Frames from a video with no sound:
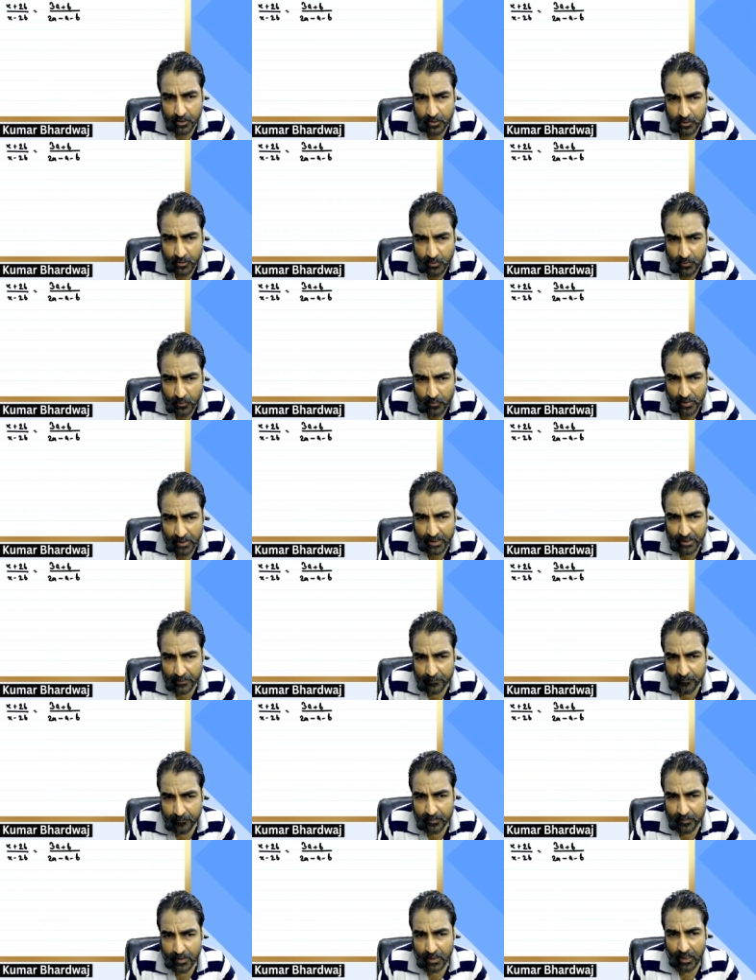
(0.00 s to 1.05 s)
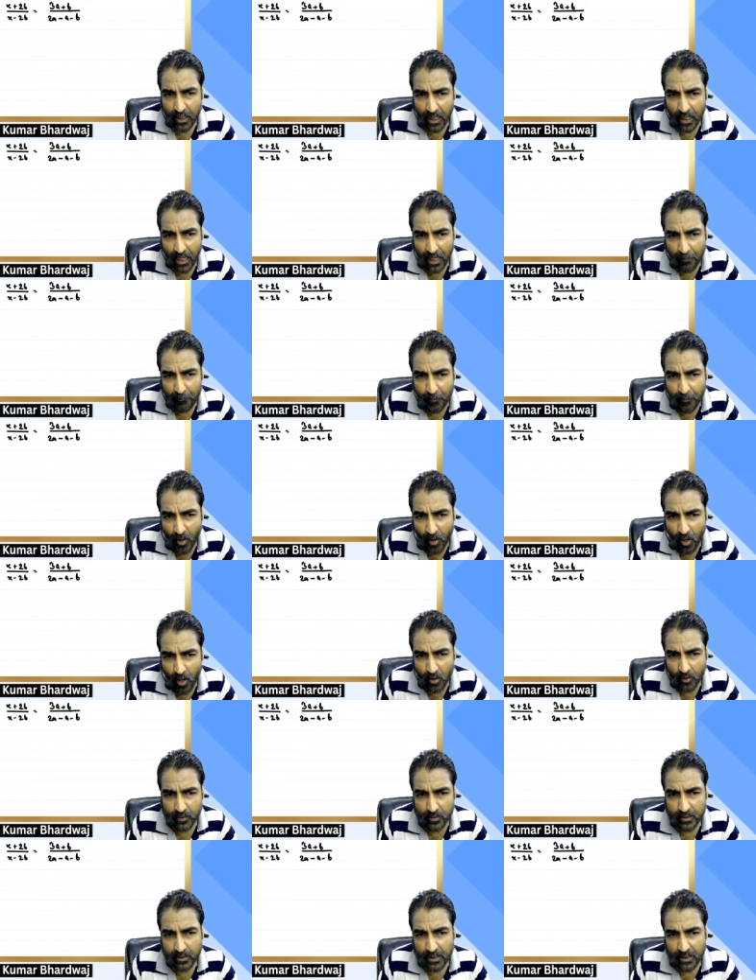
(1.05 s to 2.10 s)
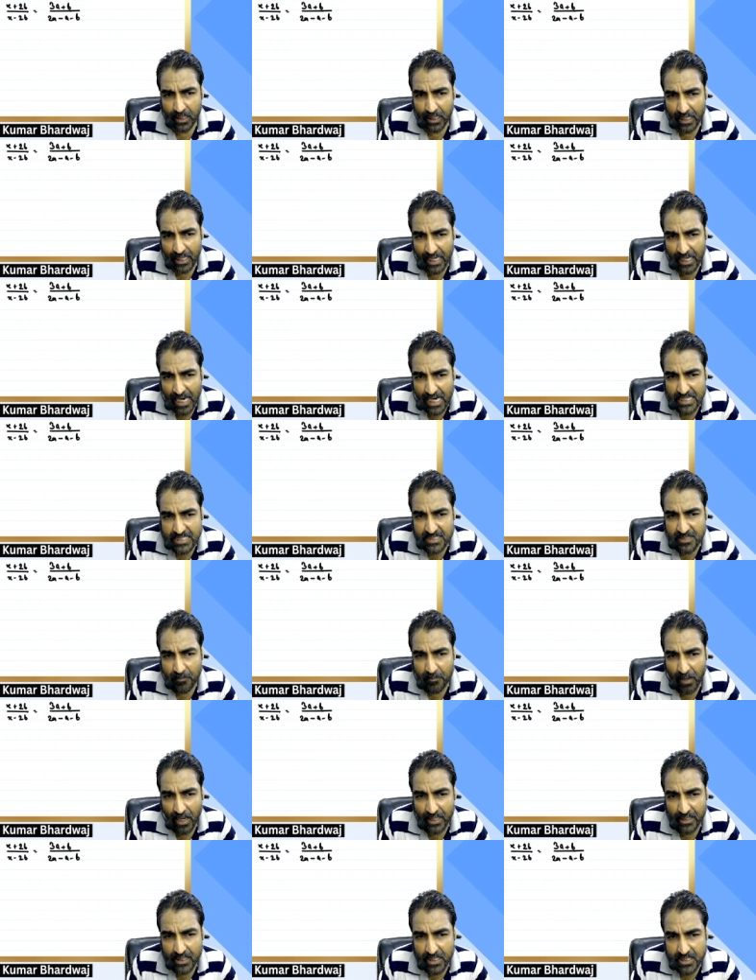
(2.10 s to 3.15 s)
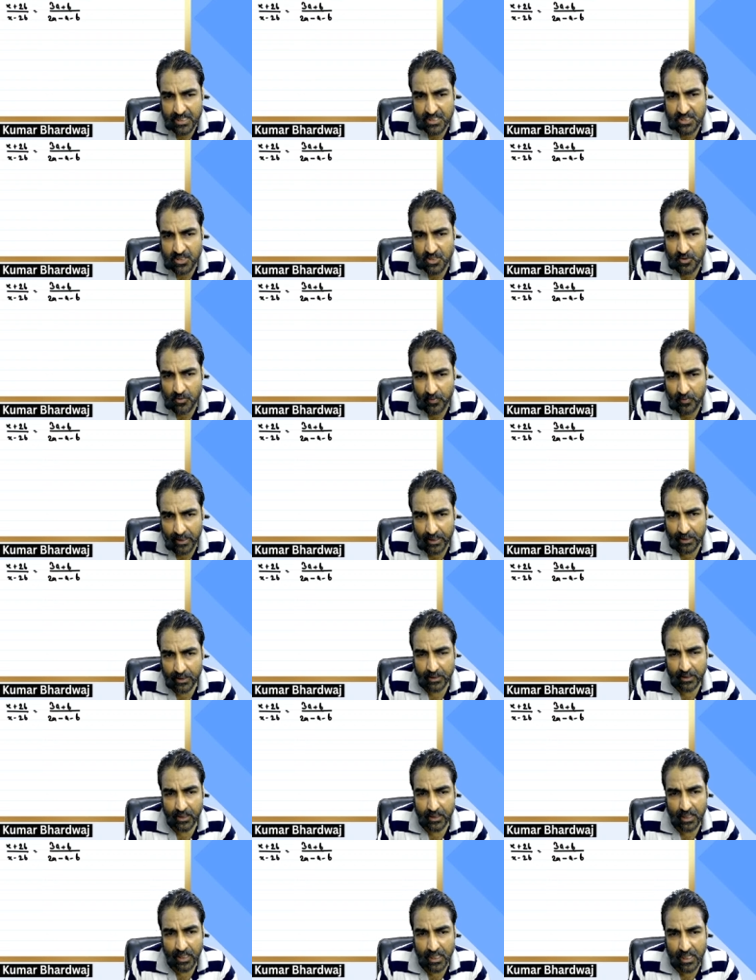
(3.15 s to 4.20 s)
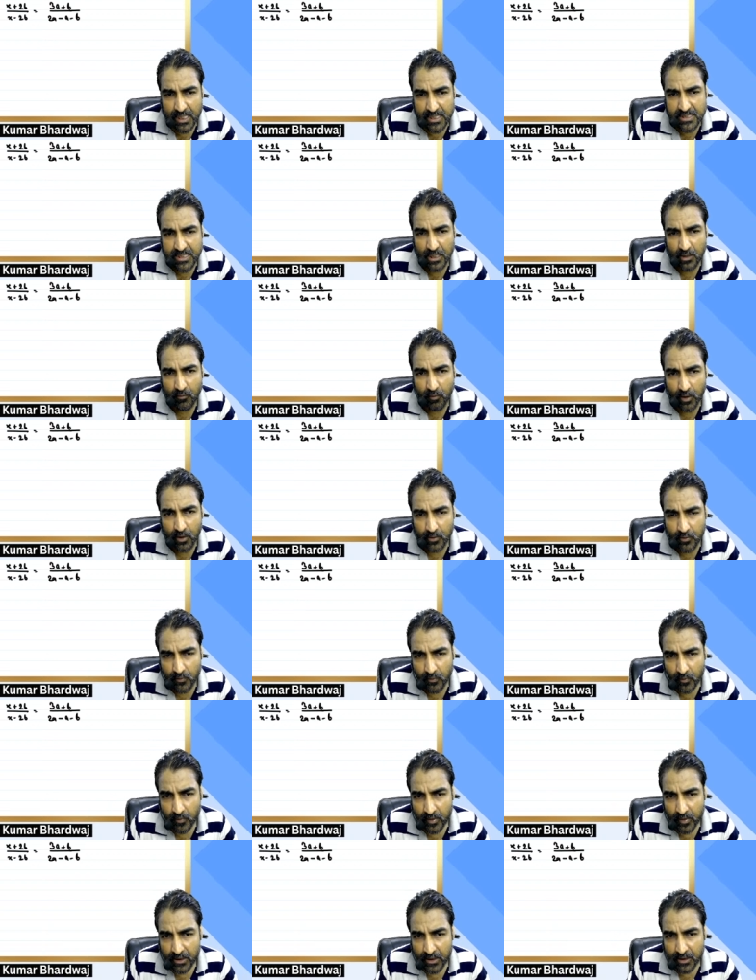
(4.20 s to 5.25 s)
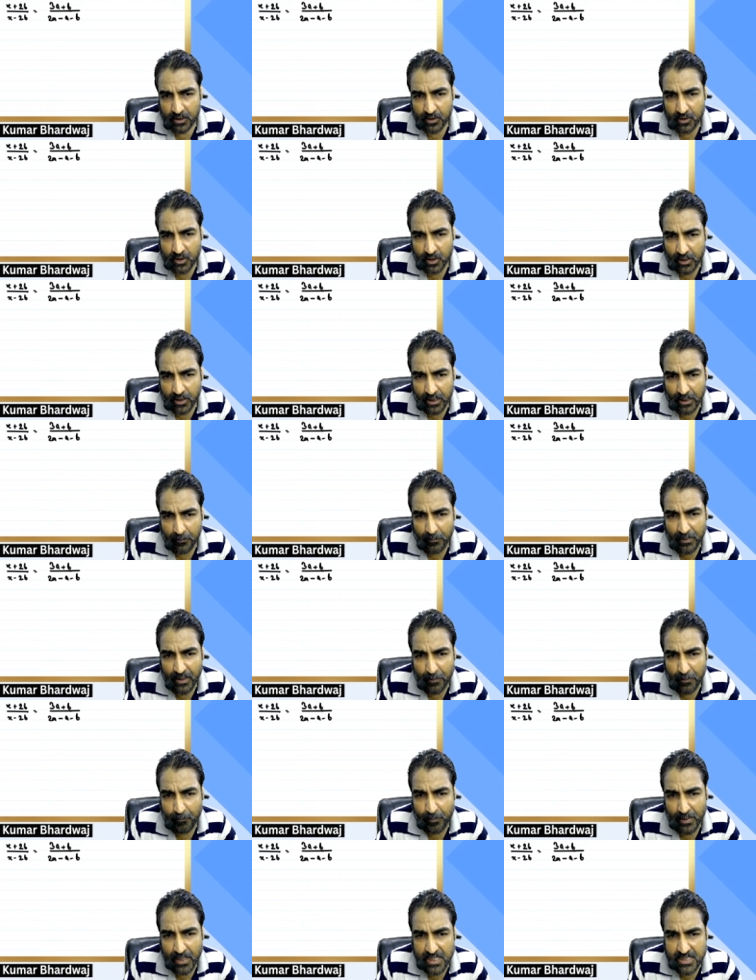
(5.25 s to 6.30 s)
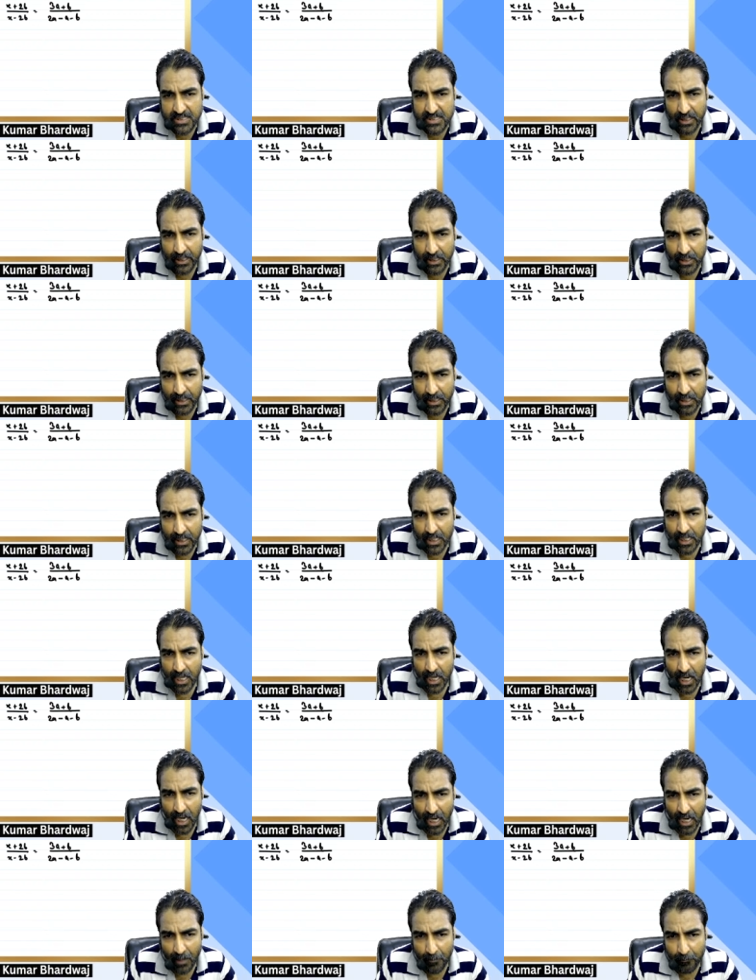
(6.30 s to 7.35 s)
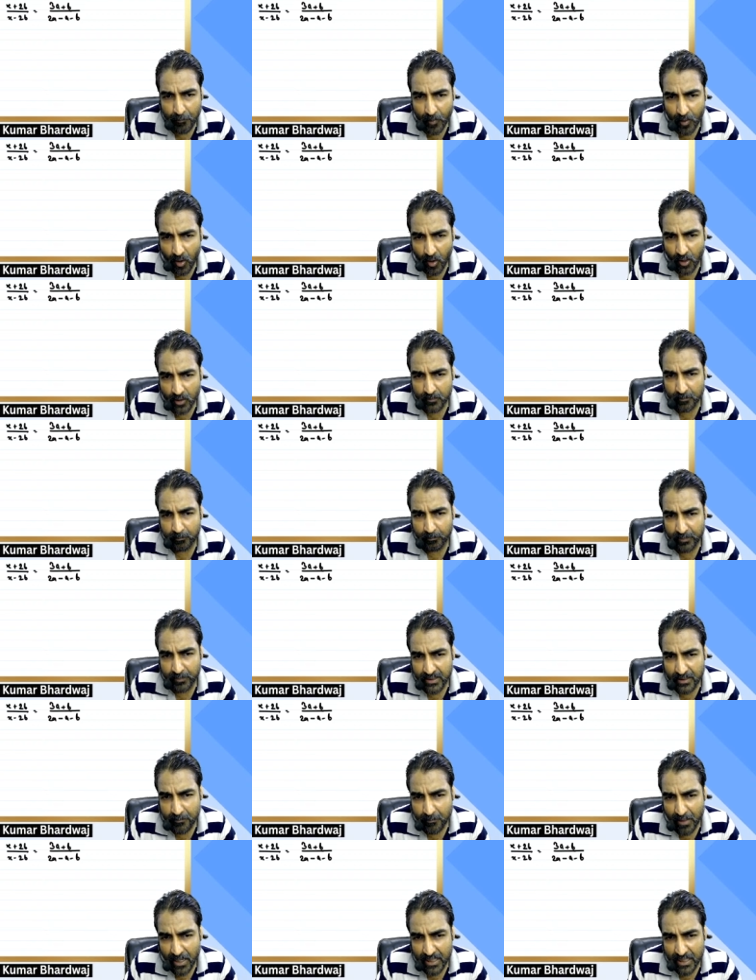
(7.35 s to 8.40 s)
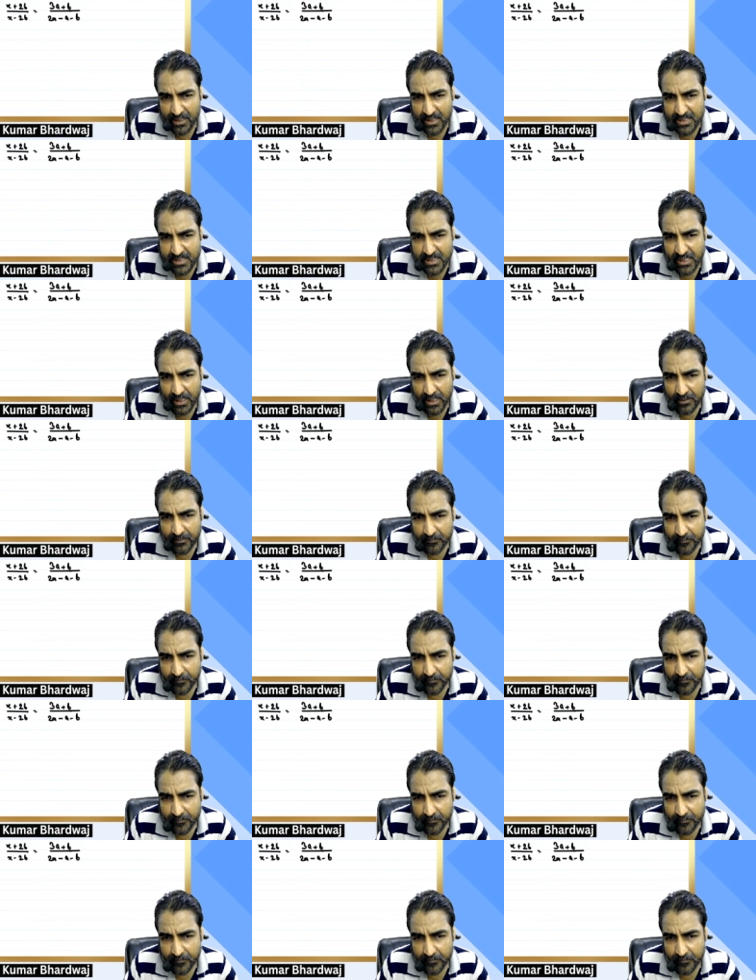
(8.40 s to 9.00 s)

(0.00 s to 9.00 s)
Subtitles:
2a upon x minus 2a is equal to 3b plus a upon b minus a,